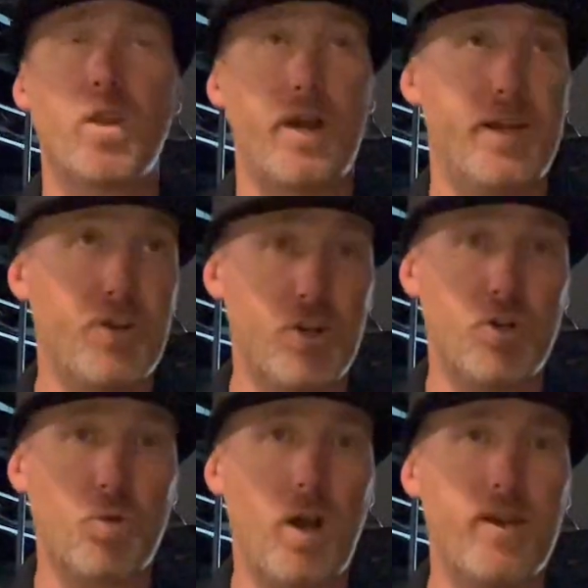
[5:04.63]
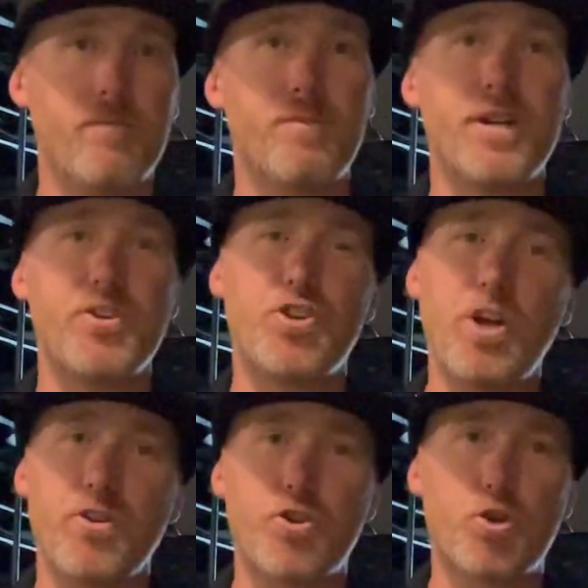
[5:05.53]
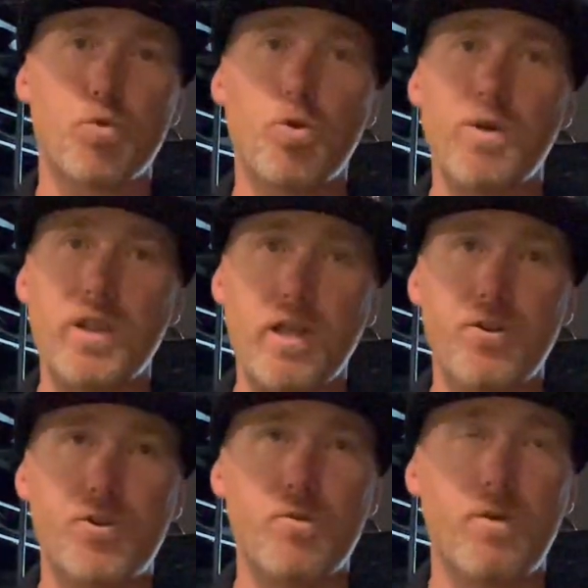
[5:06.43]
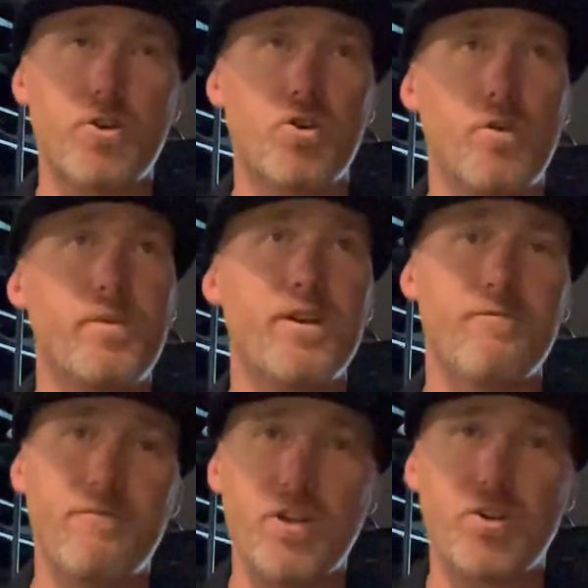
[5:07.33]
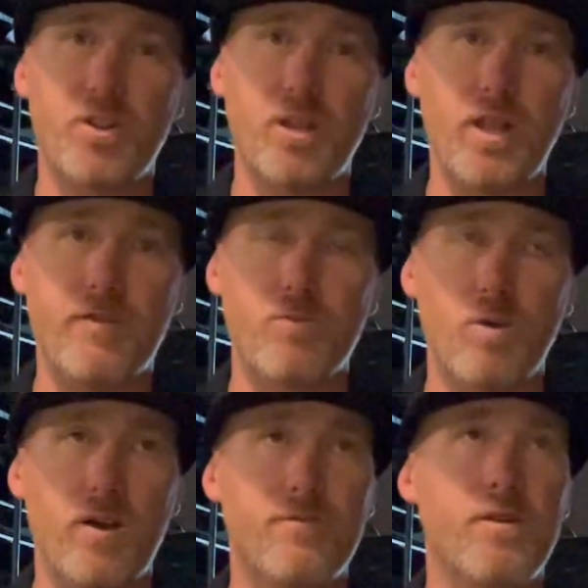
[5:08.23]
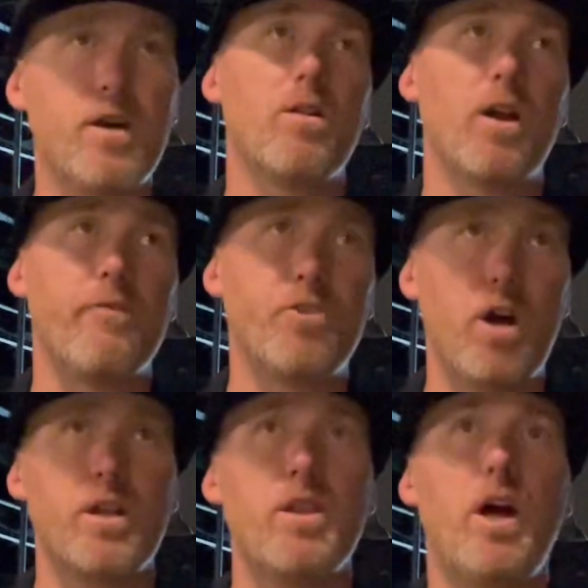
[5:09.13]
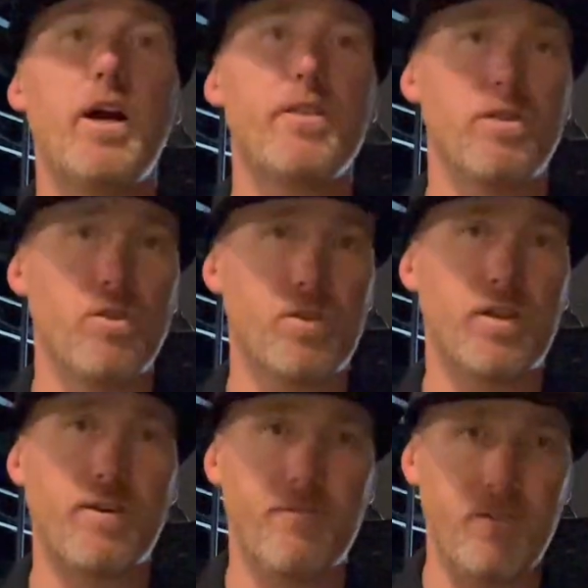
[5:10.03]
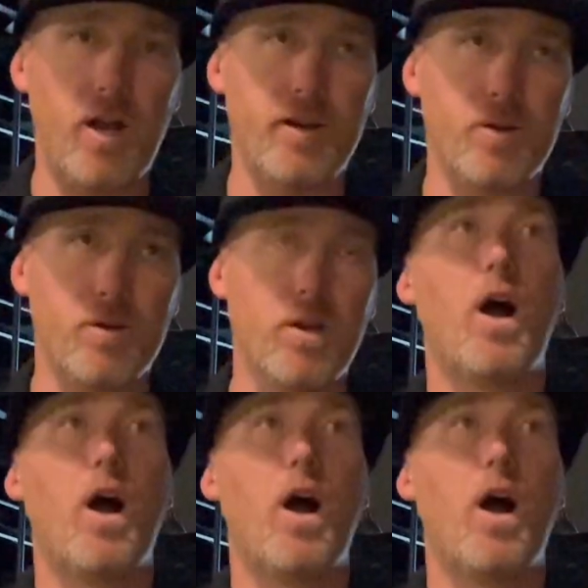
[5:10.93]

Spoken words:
I hit a good drive, but it just drew a little too much on me and it finished in the left rough. I've got a lie that looks like a flyer.